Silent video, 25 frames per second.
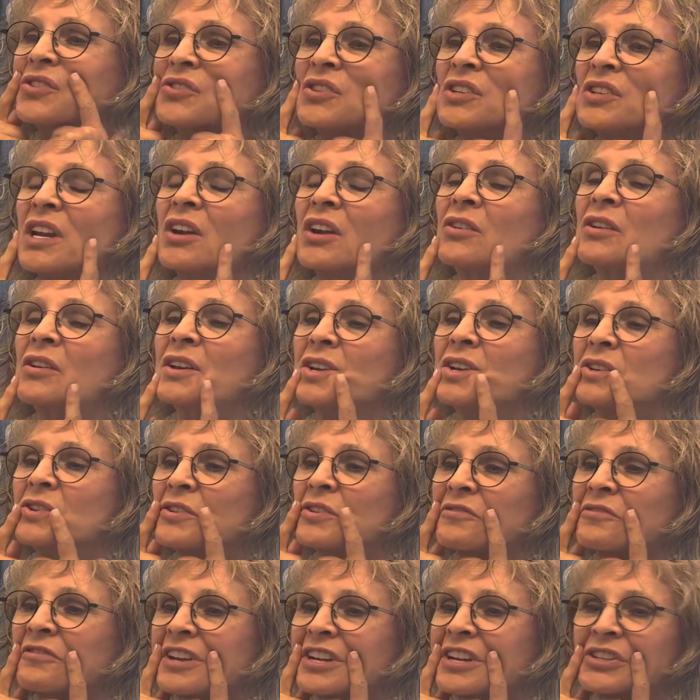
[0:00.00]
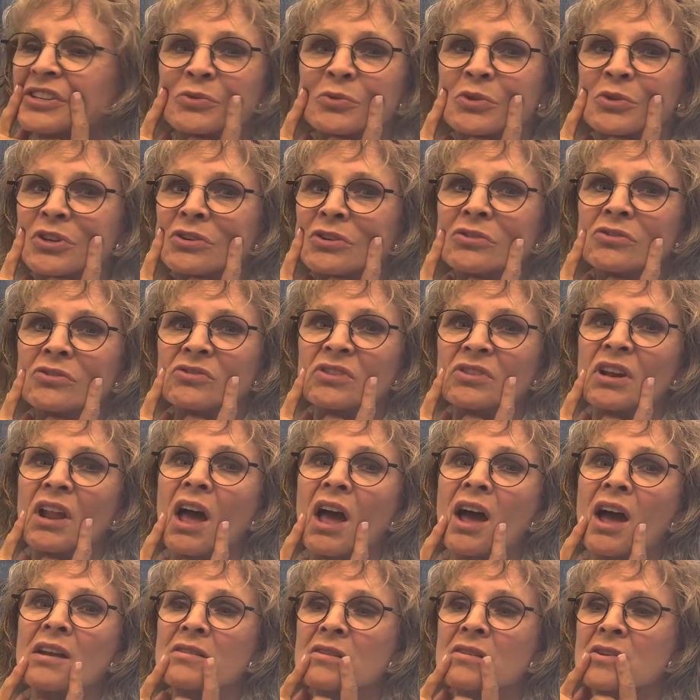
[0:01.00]
an area in your face where you lose a
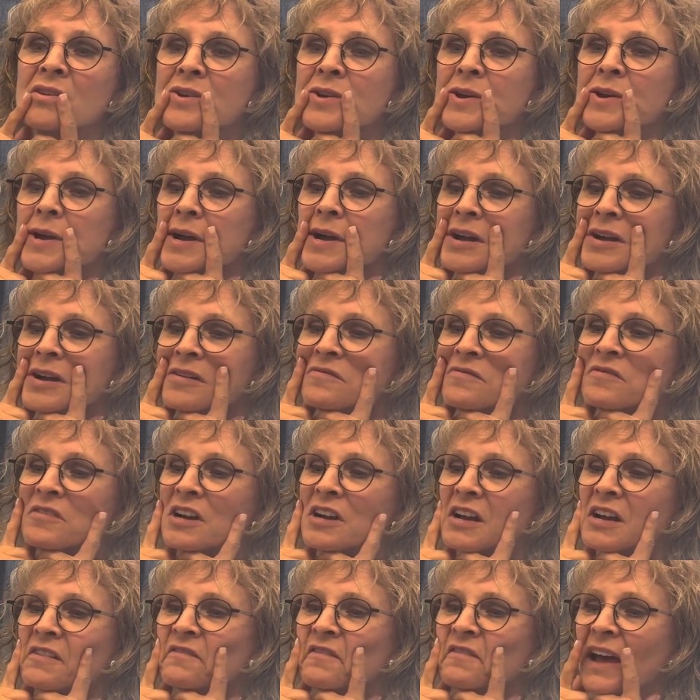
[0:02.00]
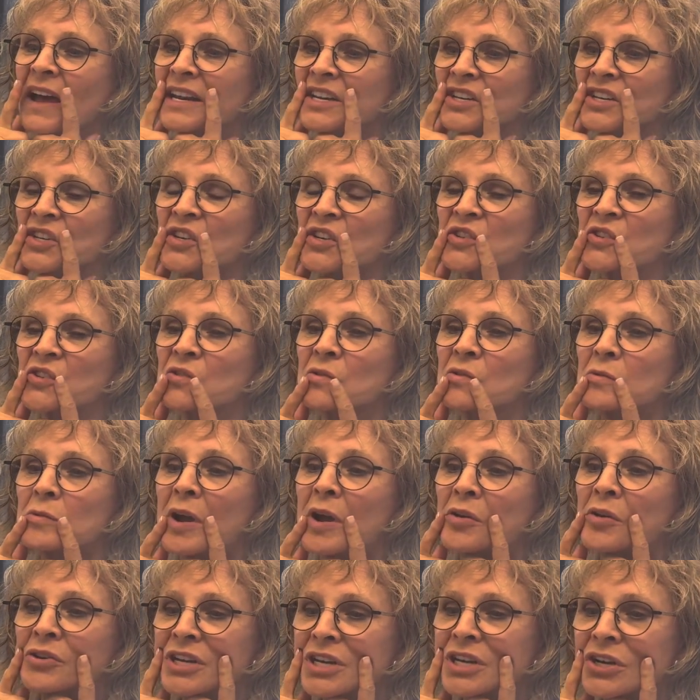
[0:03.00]
lot of fatty tissue
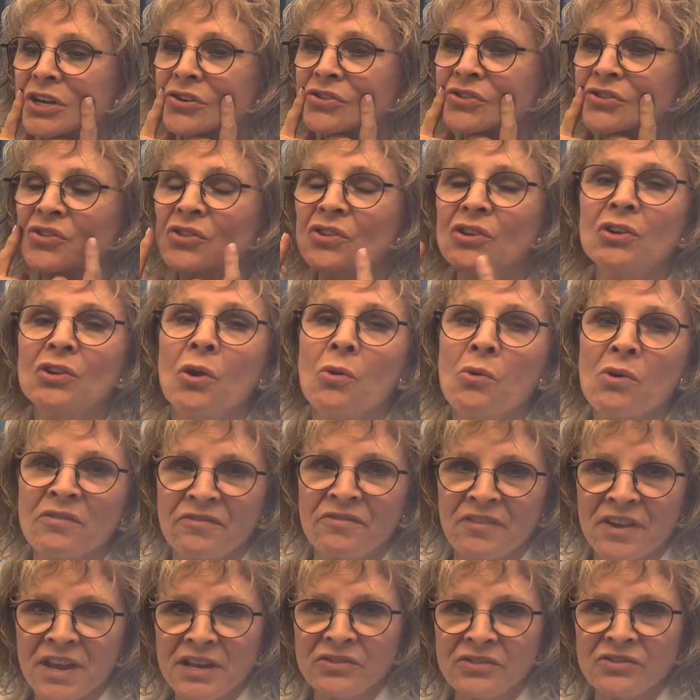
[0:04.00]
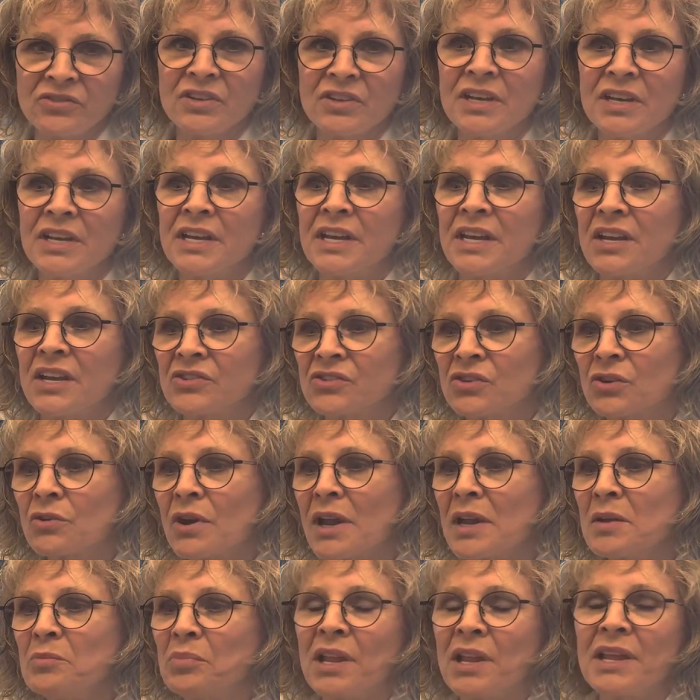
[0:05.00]
around here. So the lower face is a
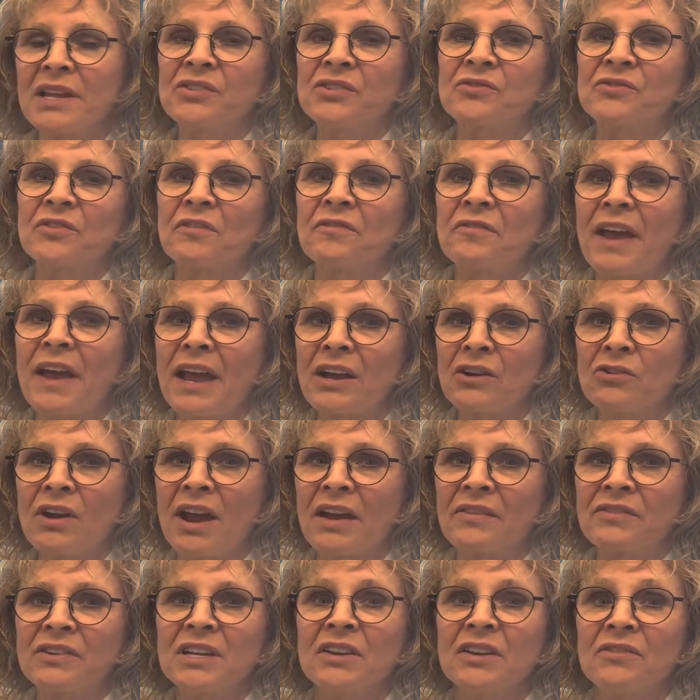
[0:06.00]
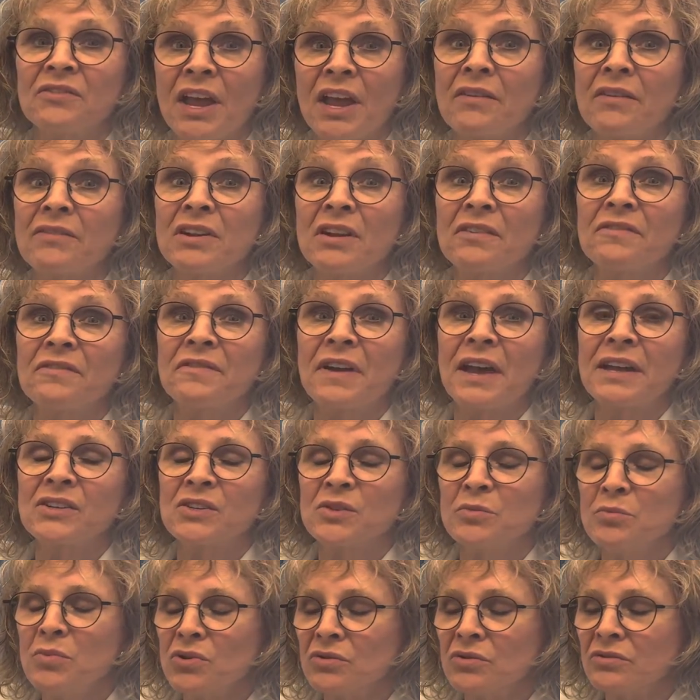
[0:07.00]
great place for fat grafting if you have enough fat
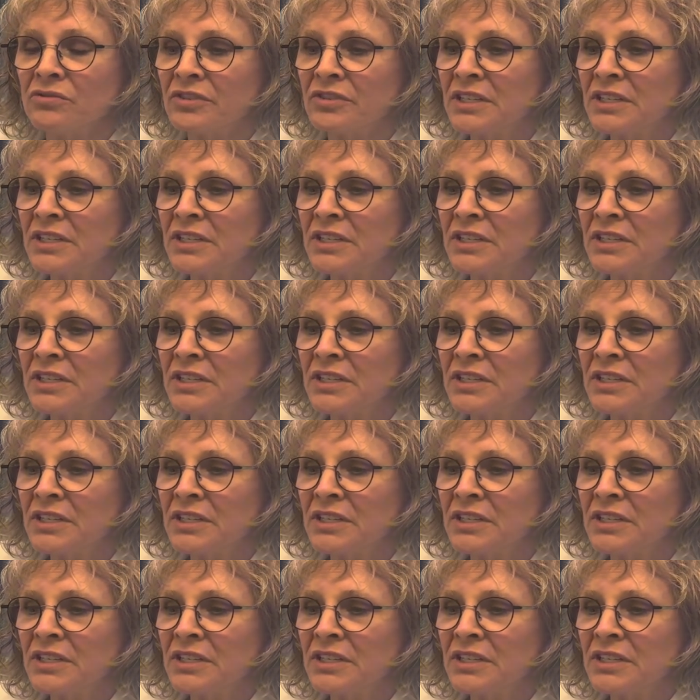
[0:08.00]
to move.